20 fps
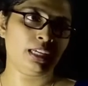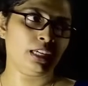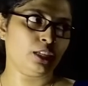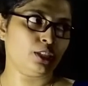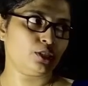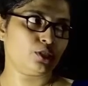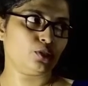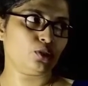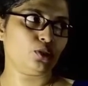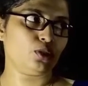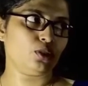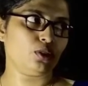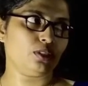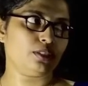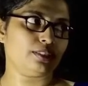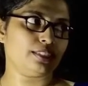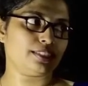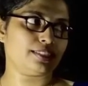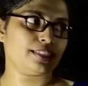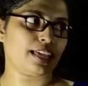So
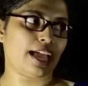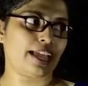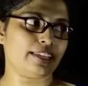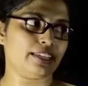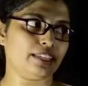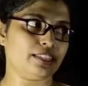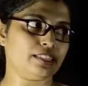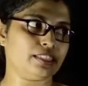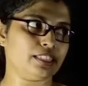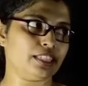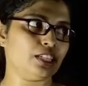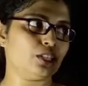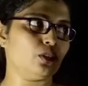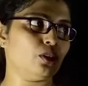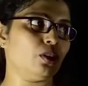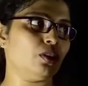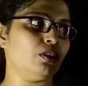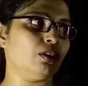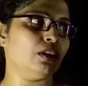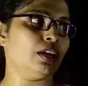the sign is
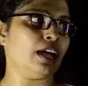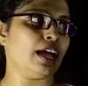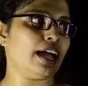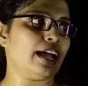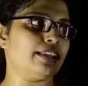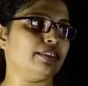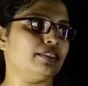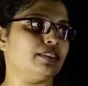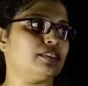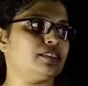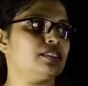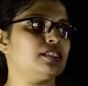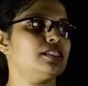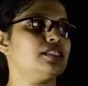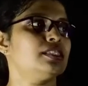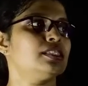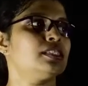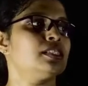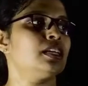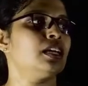0 and this
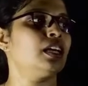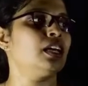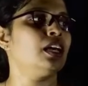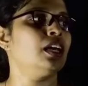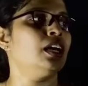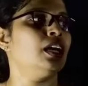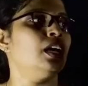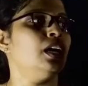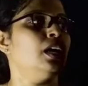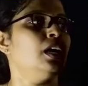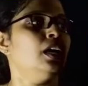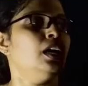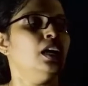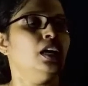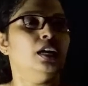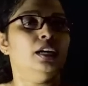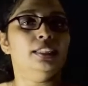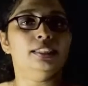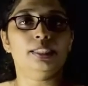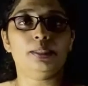is
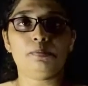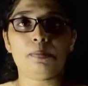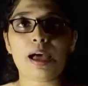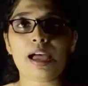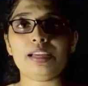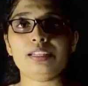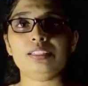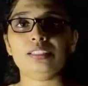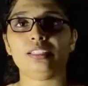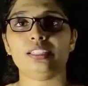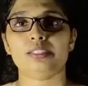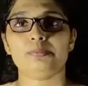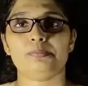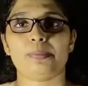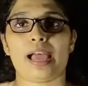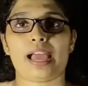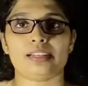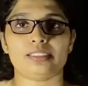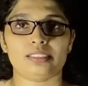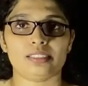the binary
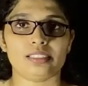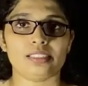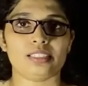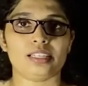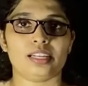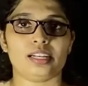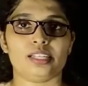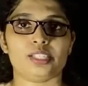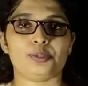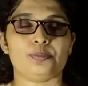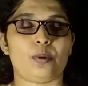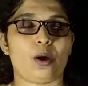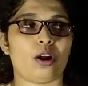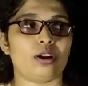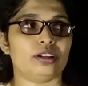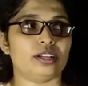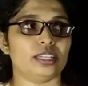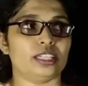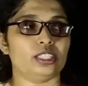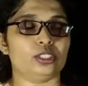pattern
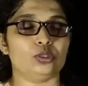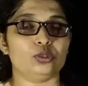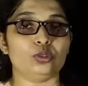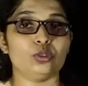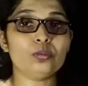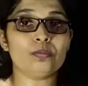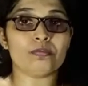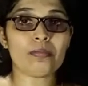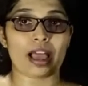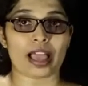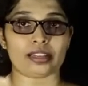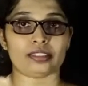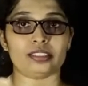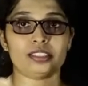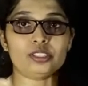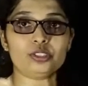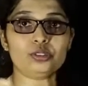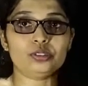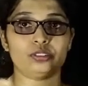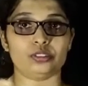corresponding to
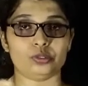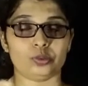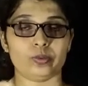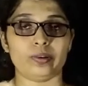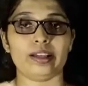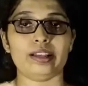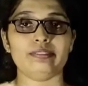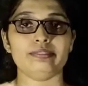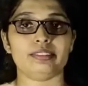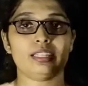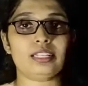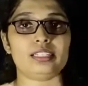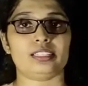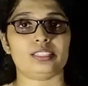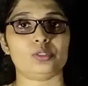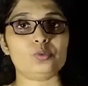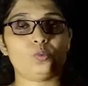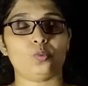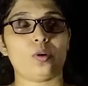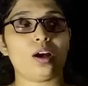magnitude 12, that is
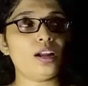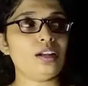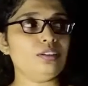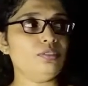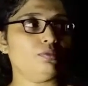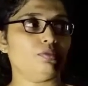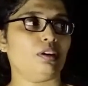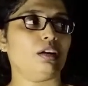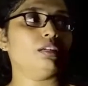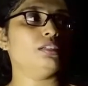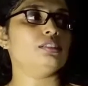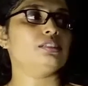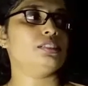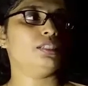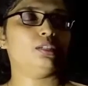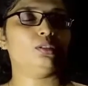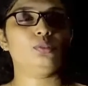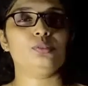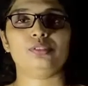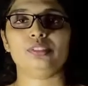1, 1,
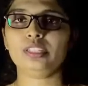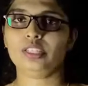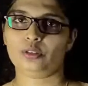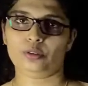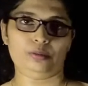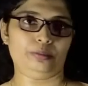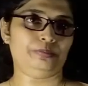0, 0.